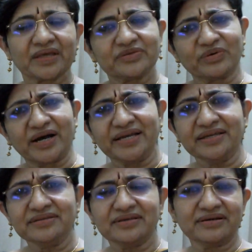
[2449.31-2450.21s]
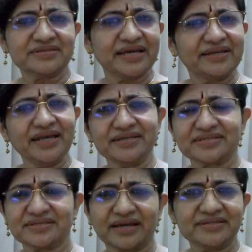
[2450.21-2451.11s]
So I said
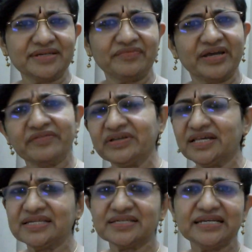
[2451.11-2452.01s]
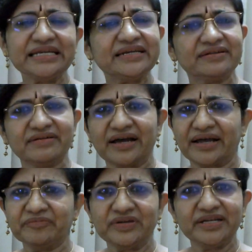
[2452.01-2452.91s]
yes. I said wherever there is a need,
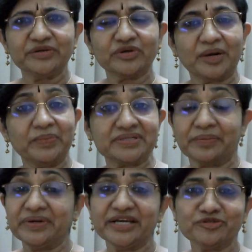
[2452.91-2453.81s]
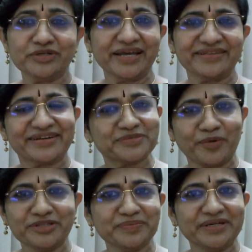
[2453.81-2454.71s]
I am willing to come, but somebody has to take the
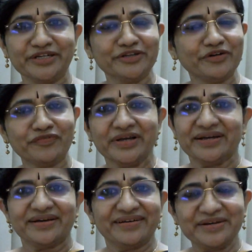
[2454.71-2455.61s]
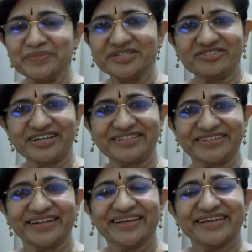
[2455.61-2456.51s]
responsibility of administration.